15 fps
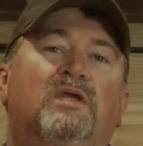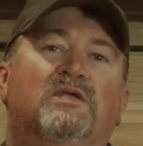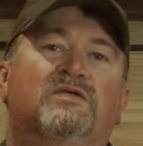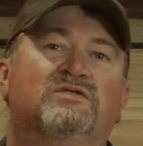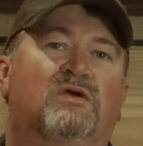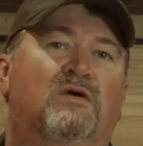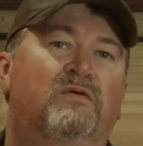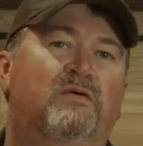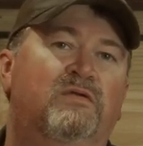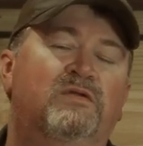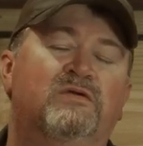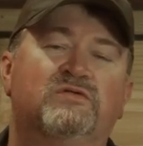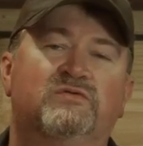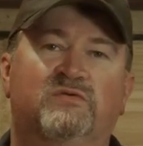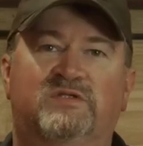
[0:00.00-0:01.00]
So all we're going to
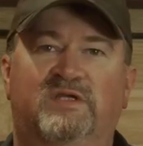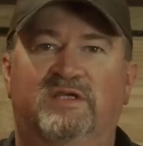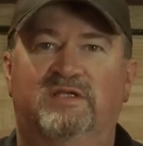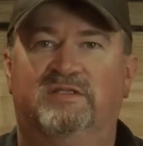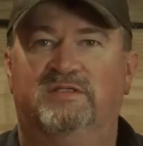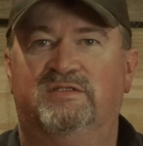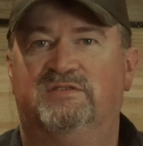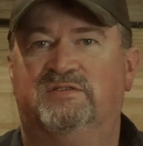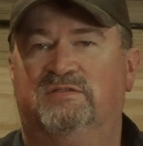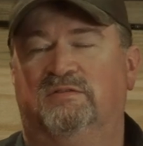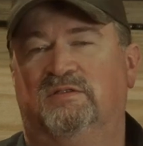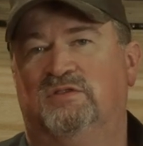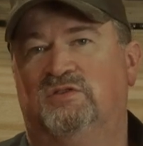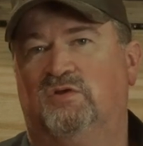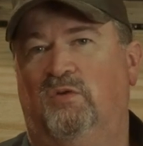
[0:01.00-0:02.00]
do is we're going to take
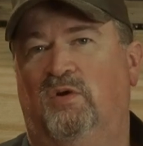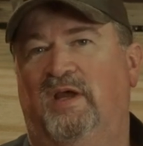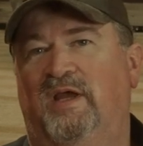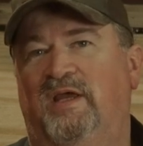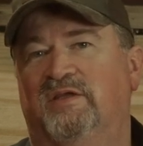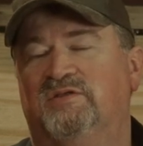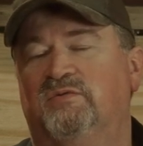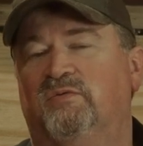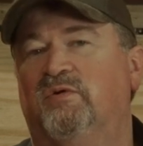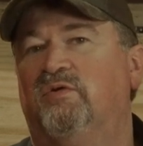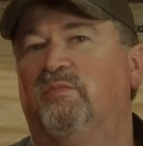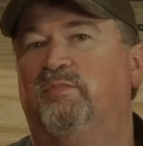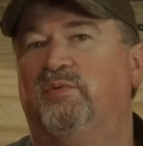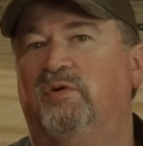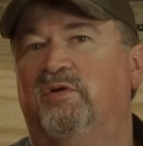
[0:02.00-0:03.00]
these quacks and we're
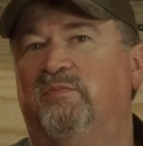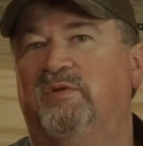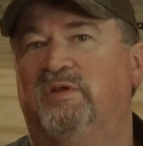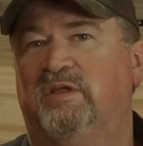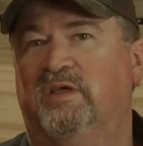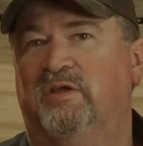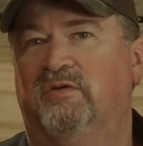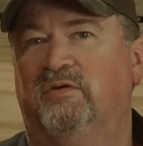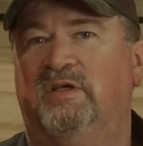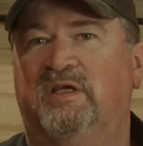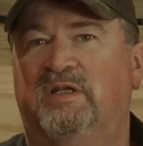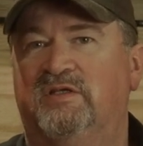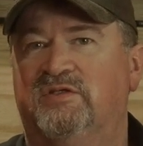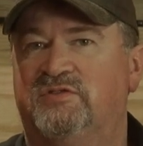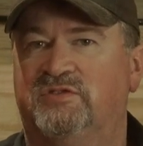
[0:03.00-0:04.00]
going to put them together
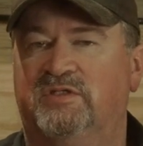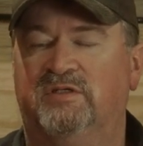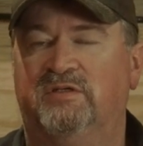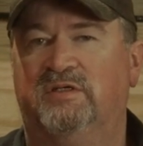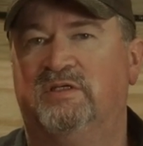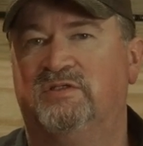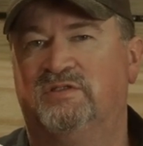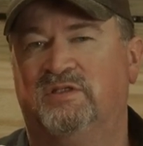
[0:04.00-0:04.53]
in a series.